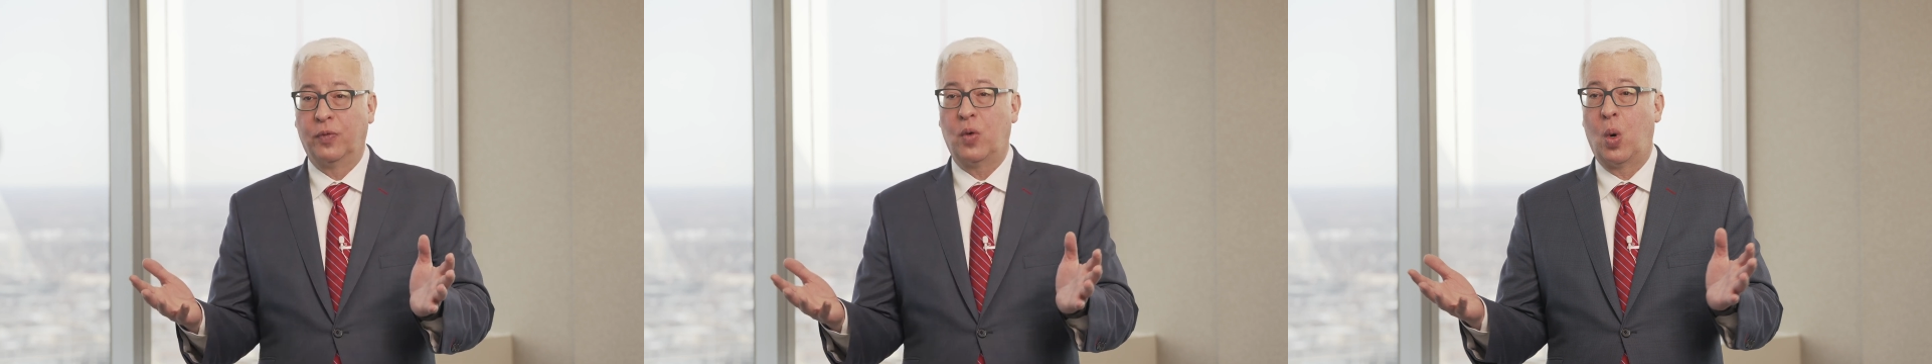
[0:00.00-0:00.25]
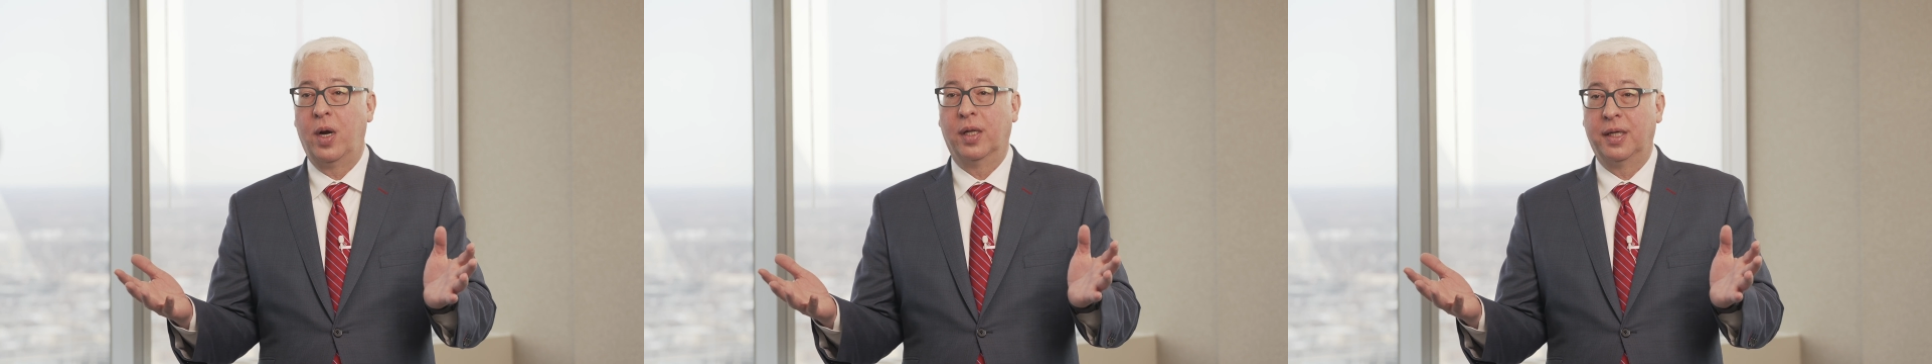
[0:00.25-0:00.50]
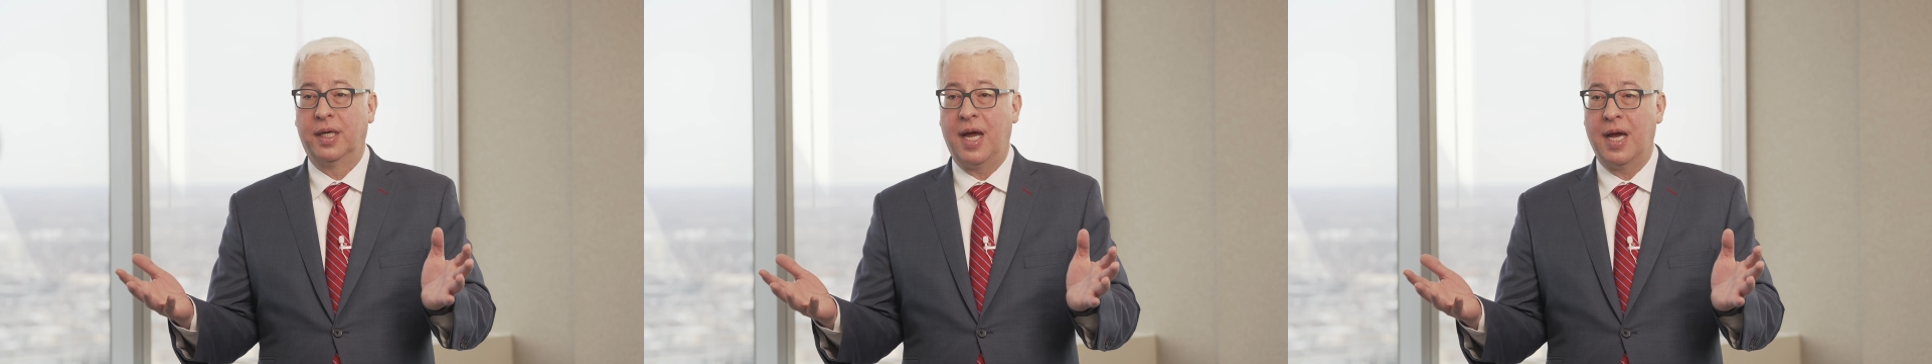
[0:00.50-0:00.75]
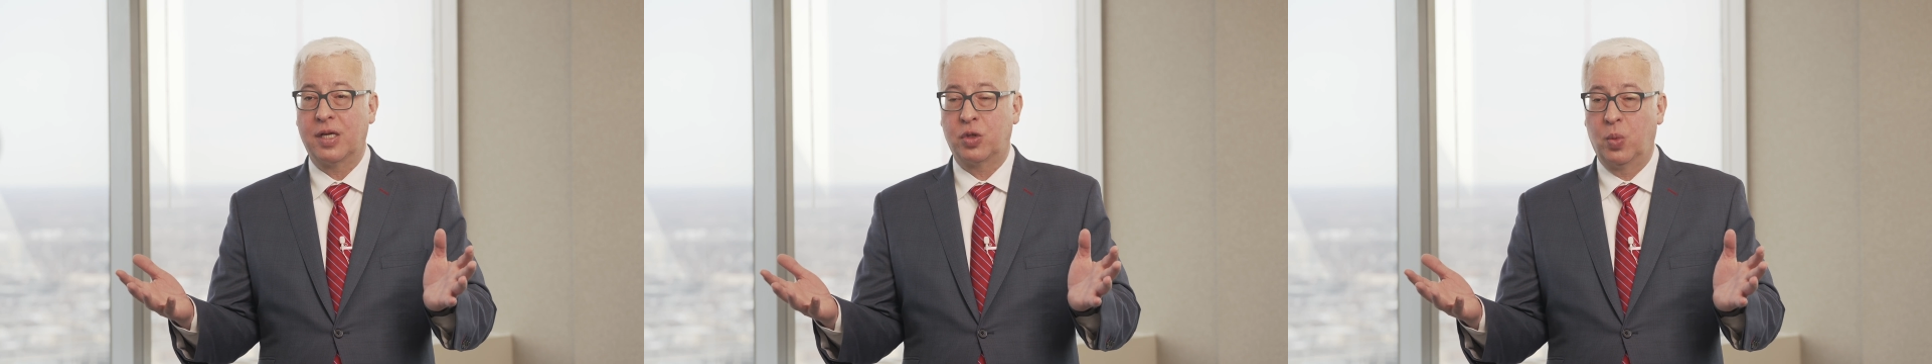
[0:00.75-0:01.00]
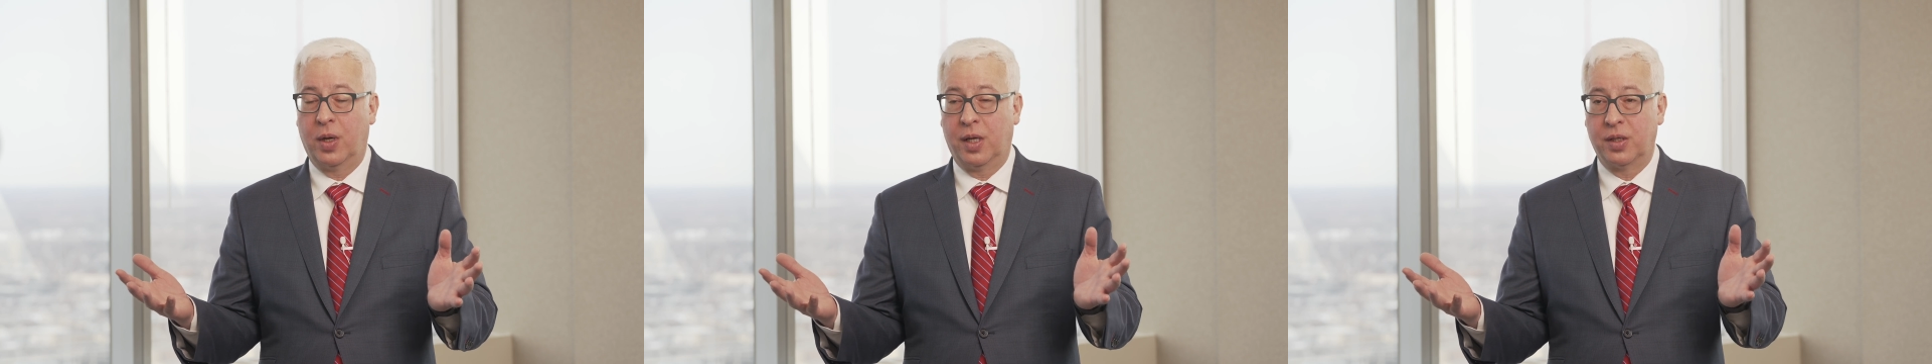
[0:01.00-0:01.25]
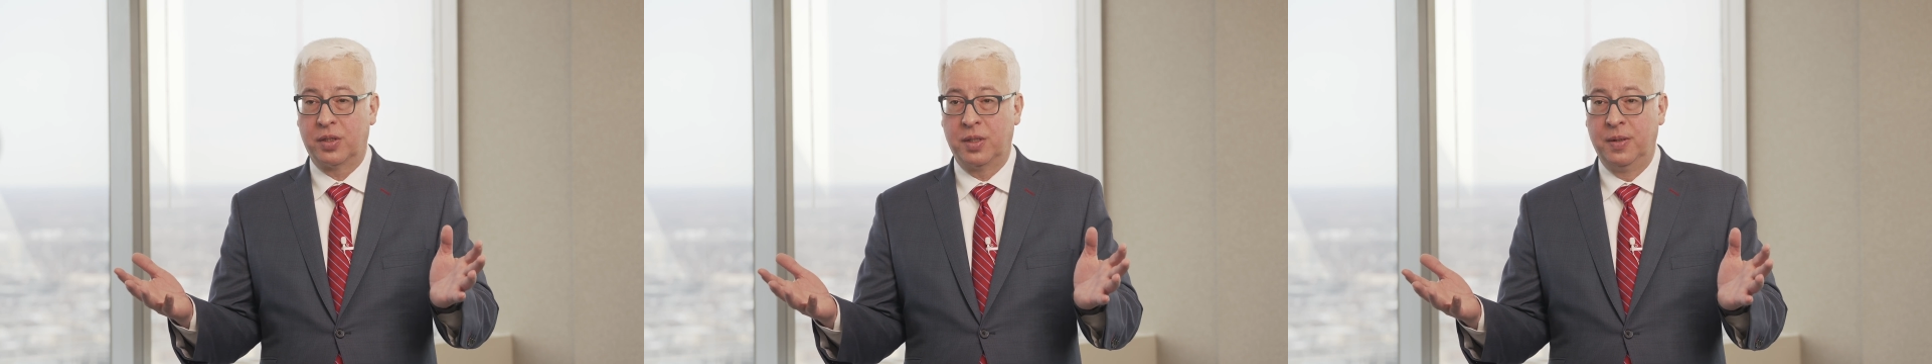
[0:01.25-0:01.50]
of oil and gas
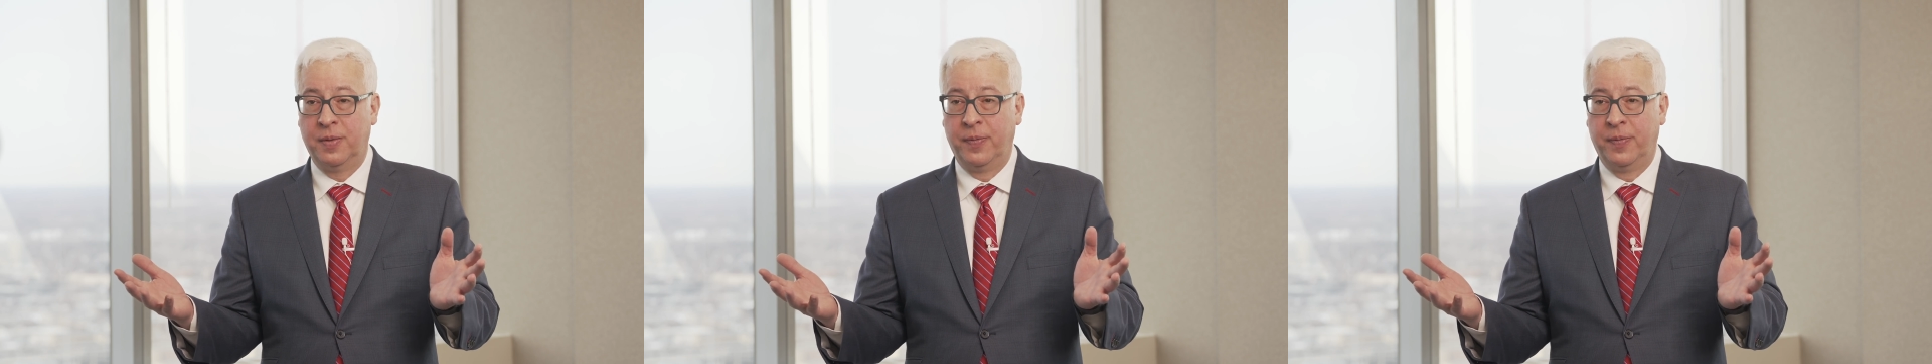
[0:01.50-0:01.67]
wells,